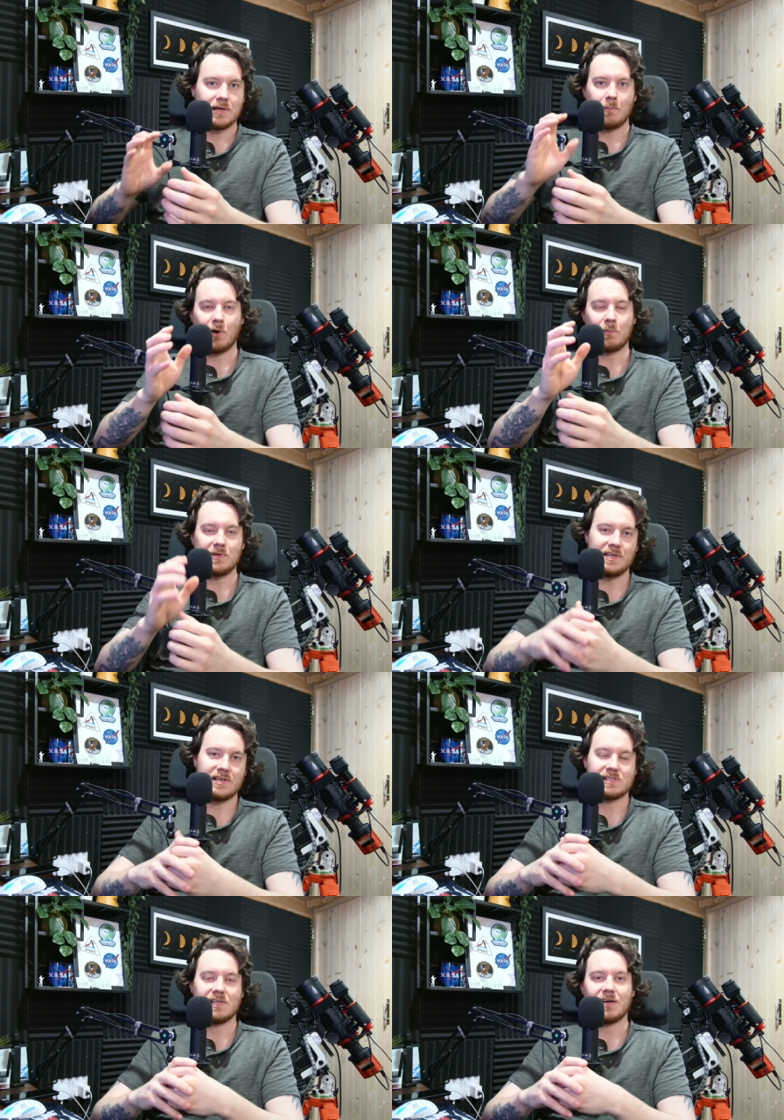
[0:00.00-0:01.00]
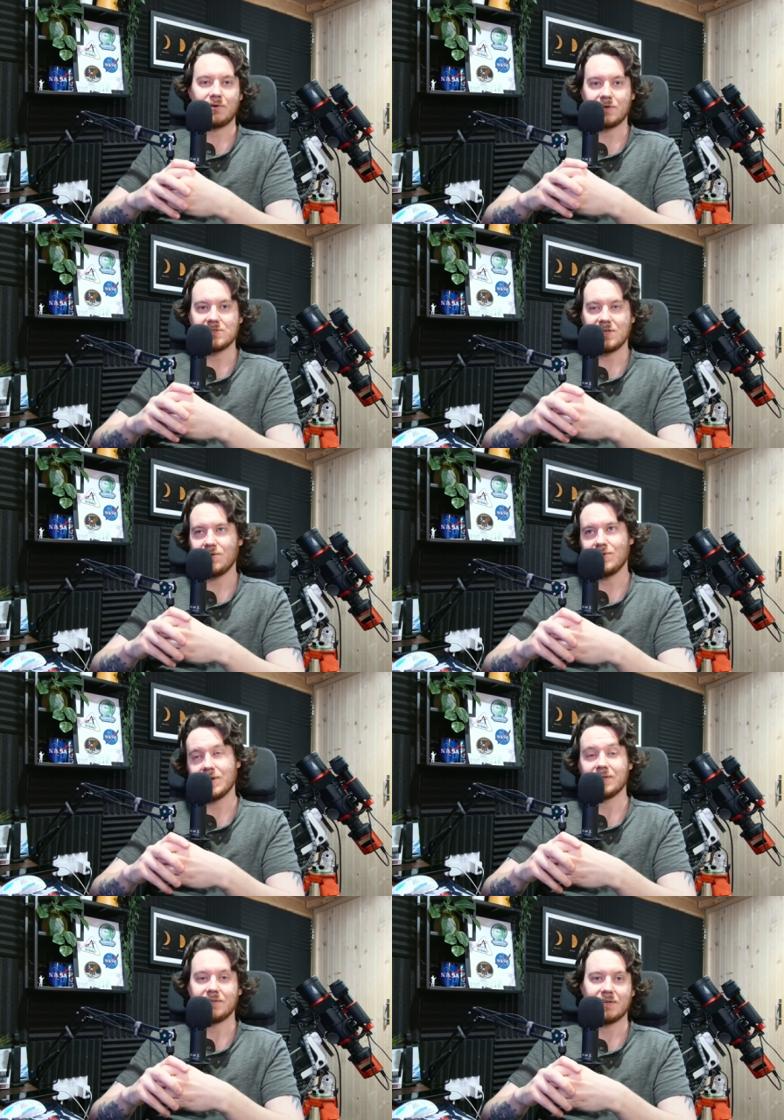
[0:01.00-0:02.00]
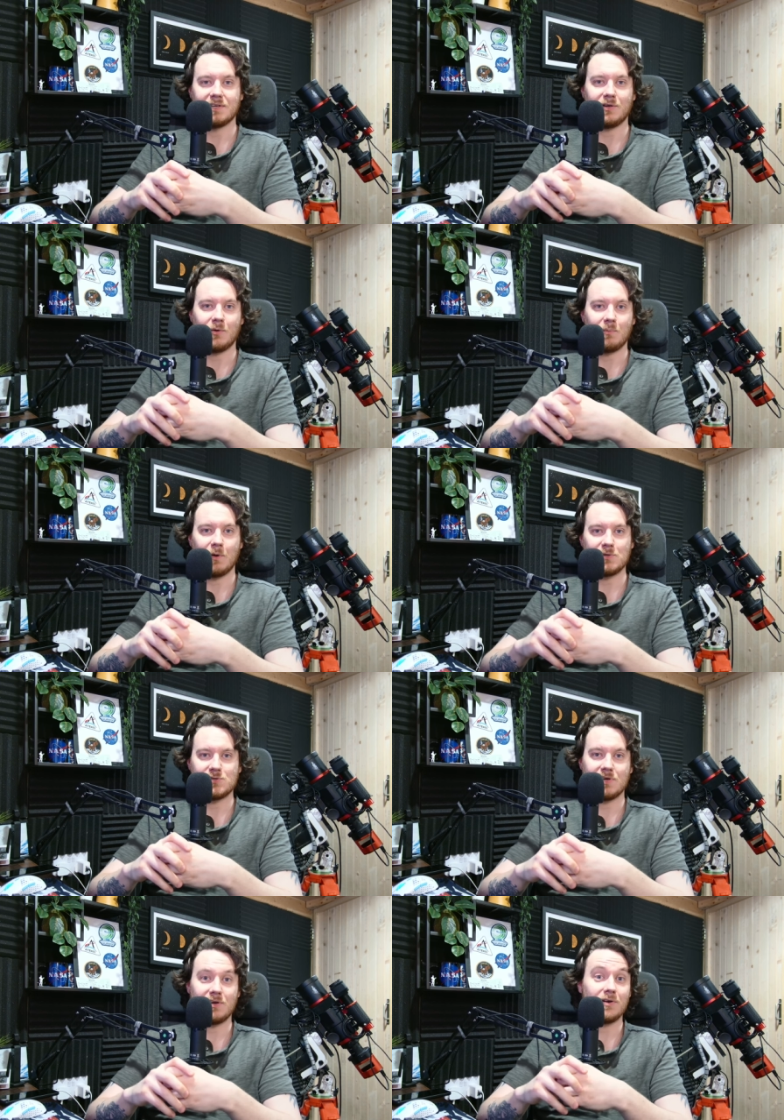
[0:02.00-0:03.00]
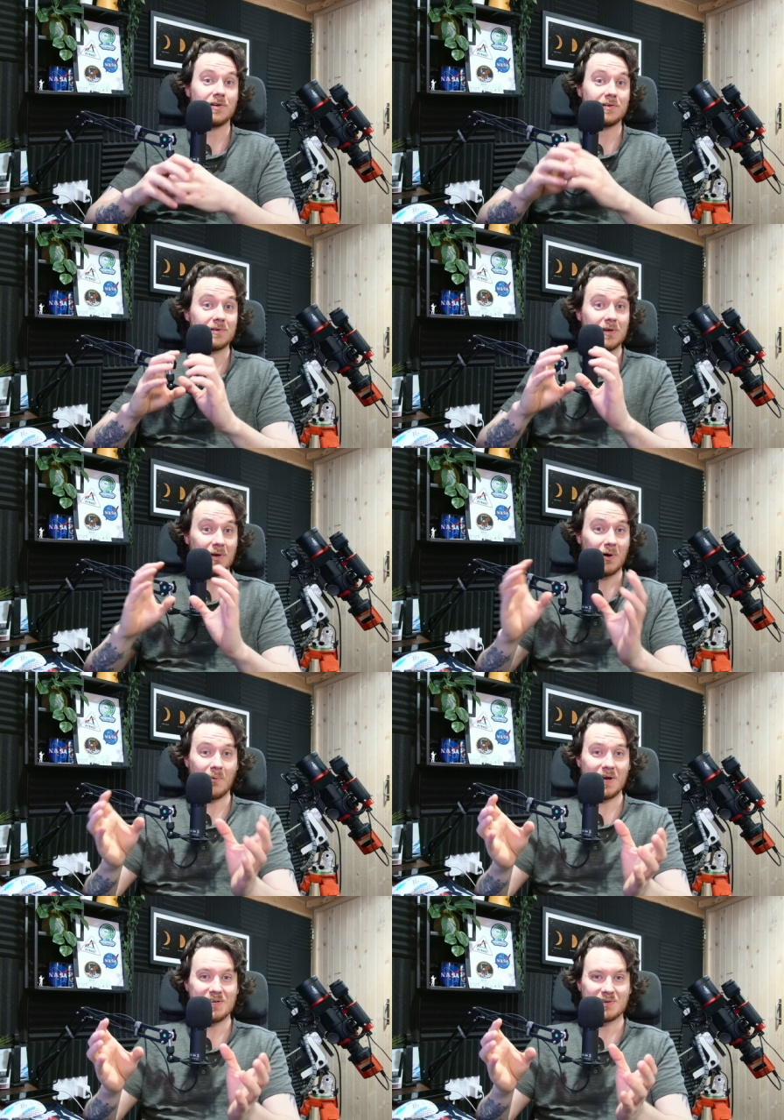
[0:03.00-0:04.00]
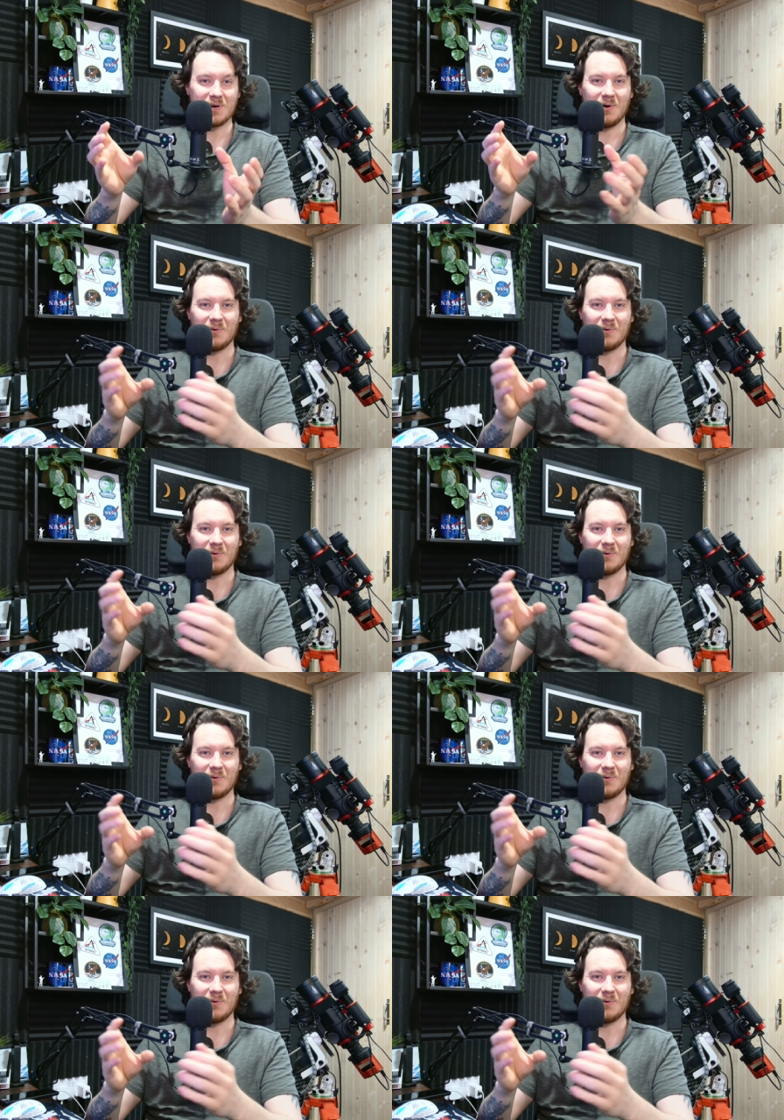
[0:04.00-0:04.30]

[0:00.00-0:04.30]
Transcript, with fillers: Pop your DSLR on its T-ring and, uh, you know, pop it straight on and away you go.